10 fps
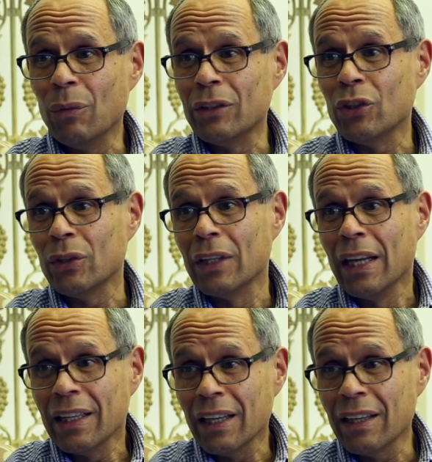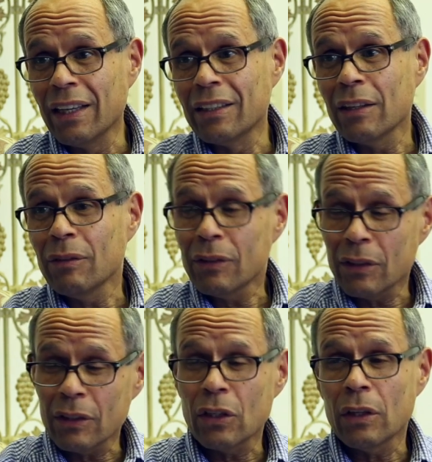Which is, it's
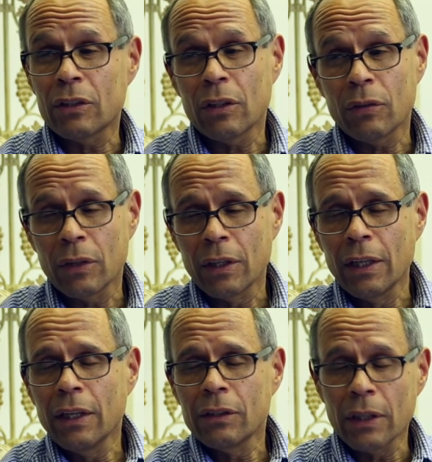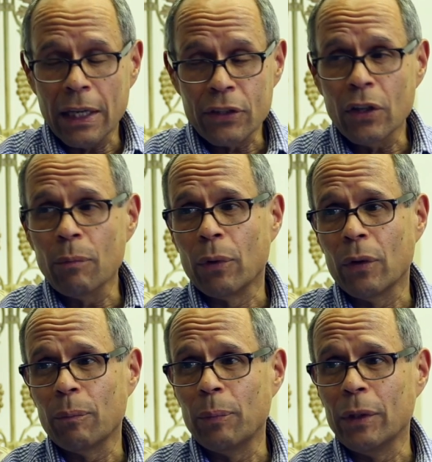a nice
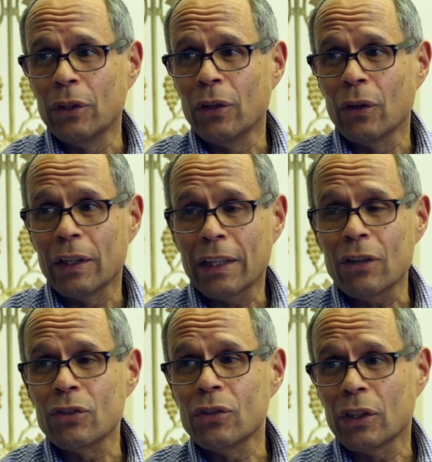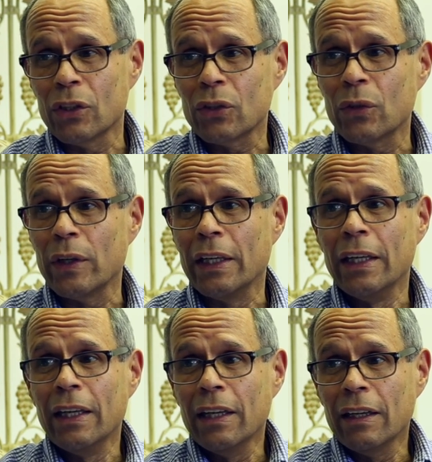number, but there are thousands on the street,
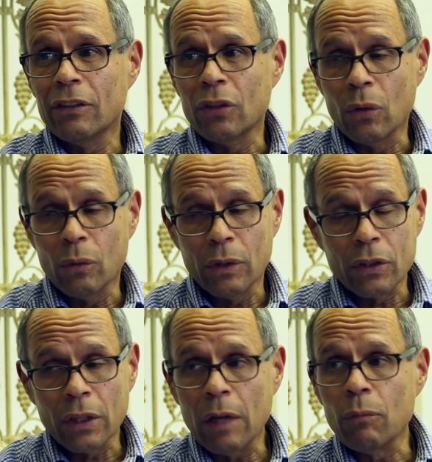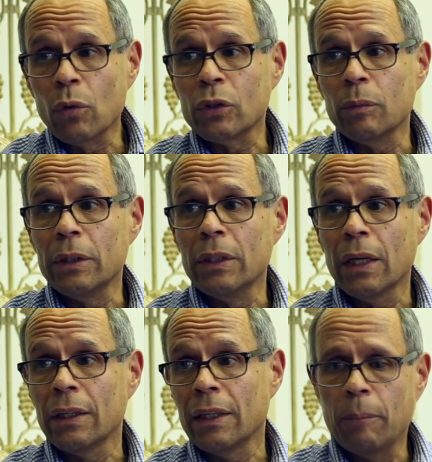so there's a lot more to be
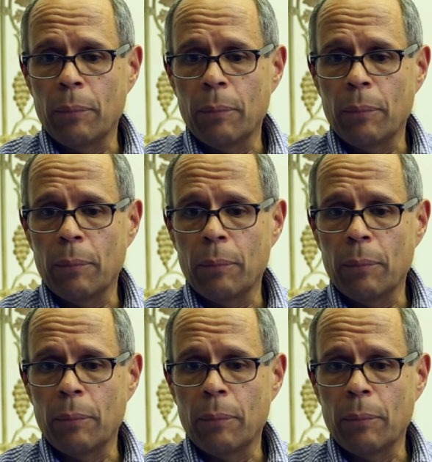done.